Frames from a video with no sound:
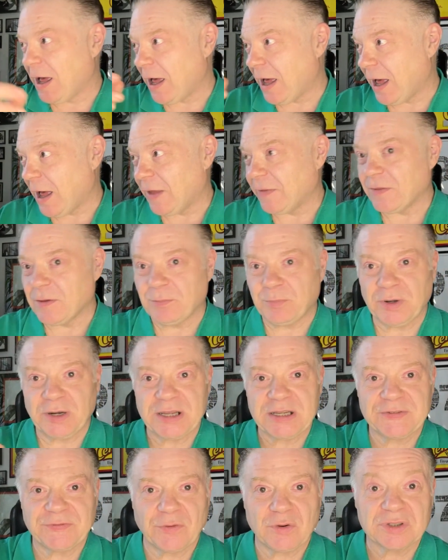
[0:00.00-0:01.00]
And the
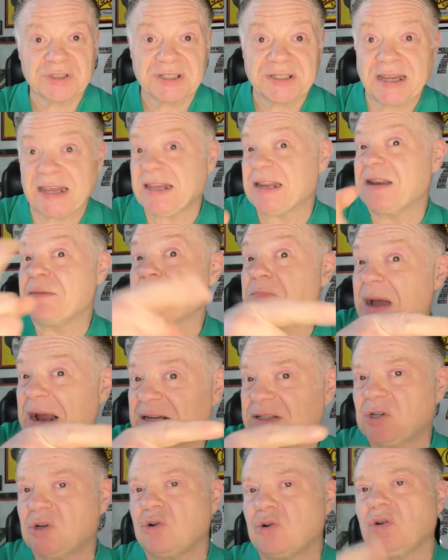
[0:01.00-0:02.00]
police force are taking him back
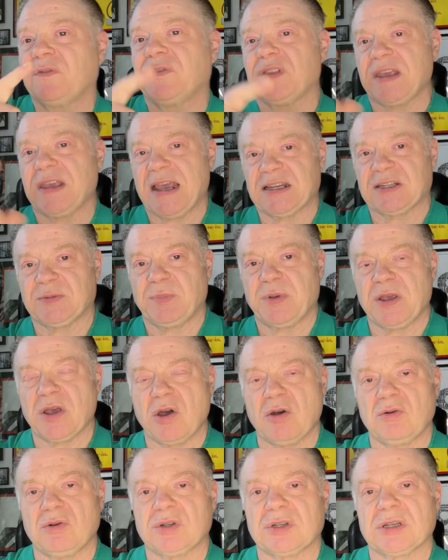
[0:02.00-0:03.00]
to court for the
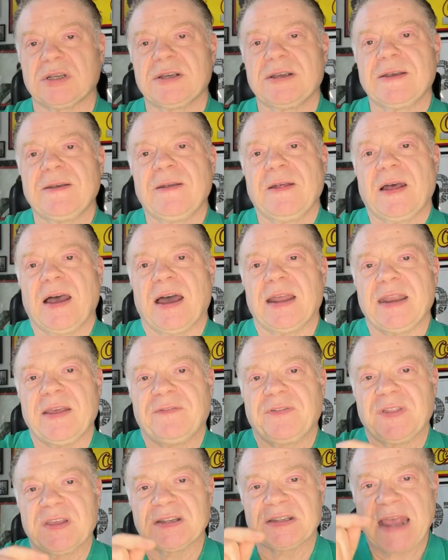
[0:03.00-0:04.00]
SPOs. And if
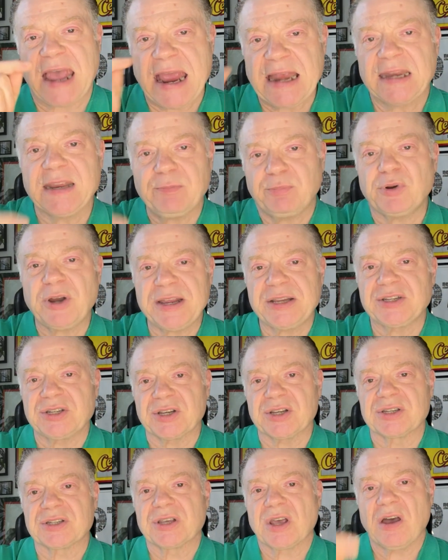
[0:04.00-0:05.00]
there's any
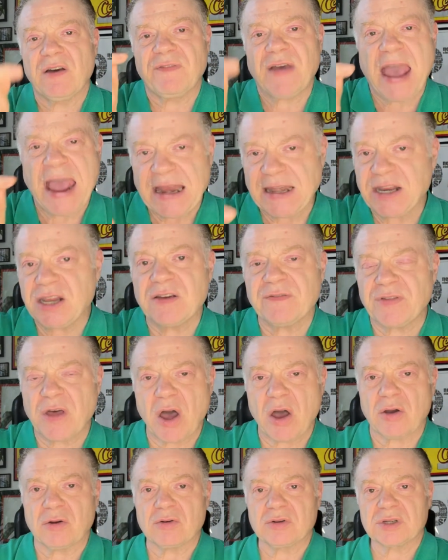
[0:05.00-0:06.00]
breaches of any of
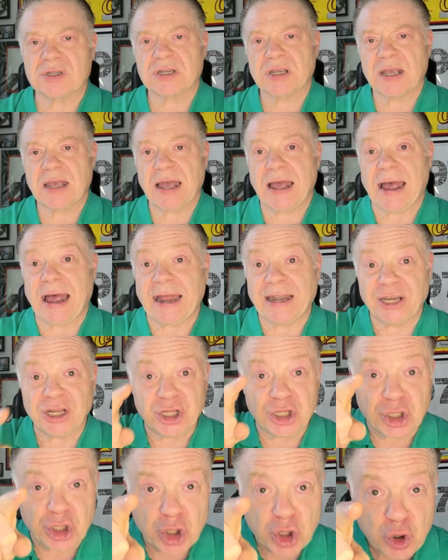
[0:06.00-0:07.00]
those, and
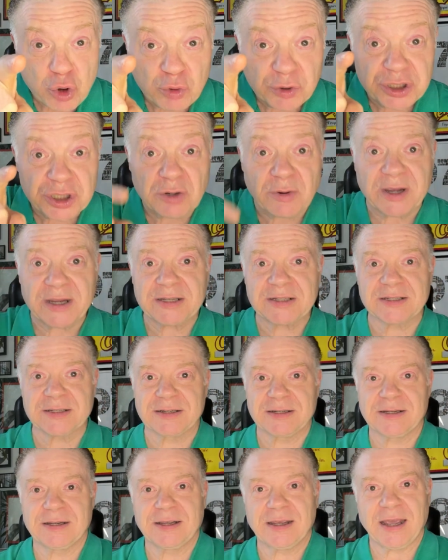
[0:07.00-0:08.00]
you do it,
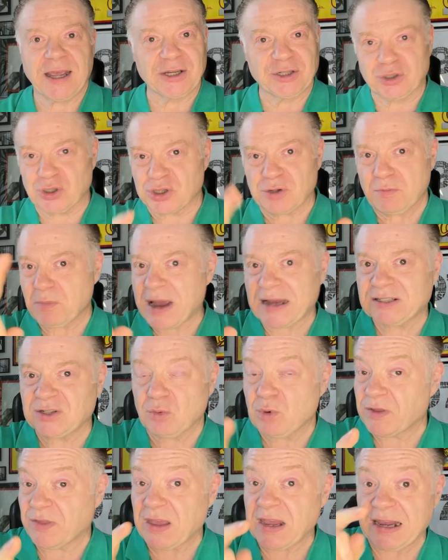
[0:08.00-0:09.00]
it doesn't matter
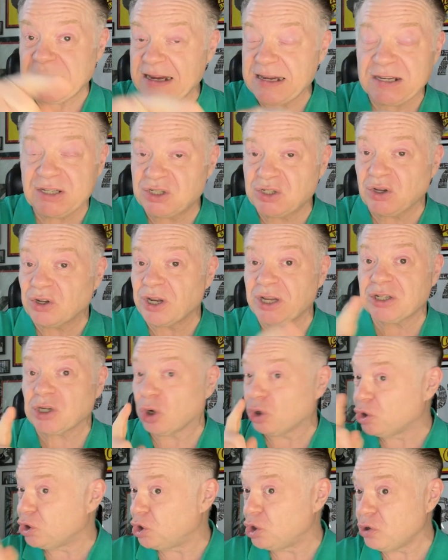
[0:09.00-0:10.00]
whether he's done it or
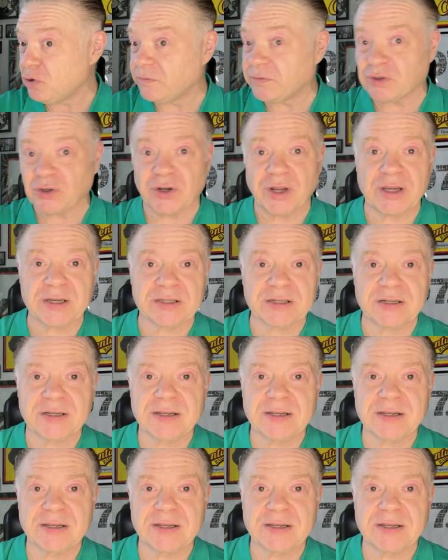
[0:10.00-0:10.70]
you've done it,